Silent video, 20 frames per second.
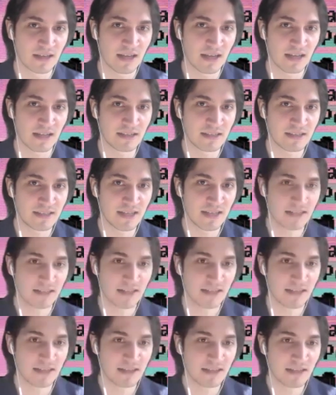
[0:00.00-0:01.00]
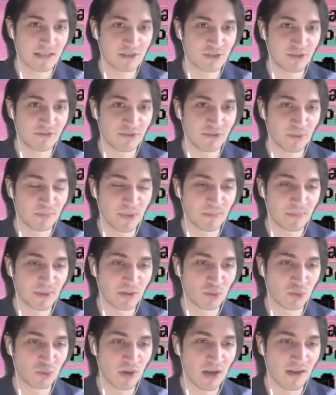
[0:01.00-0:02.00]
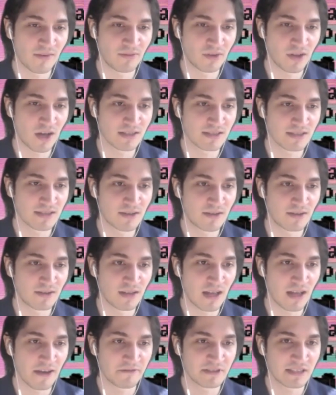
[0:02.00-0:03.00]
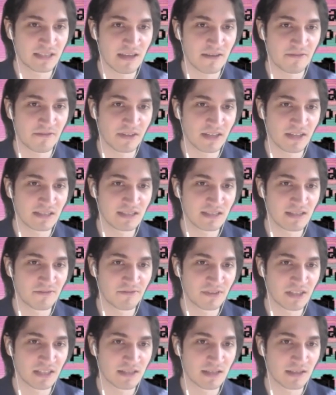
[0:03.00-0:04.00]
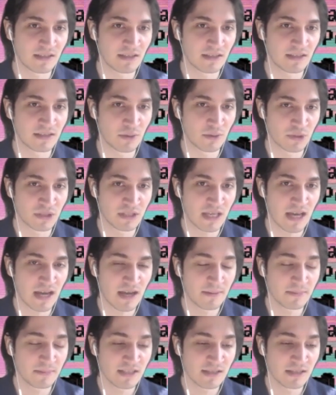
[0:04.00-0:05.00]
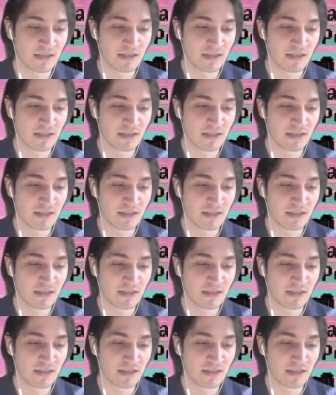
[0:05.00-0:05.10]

And then they interview people who have lost their life savings investing in those scams.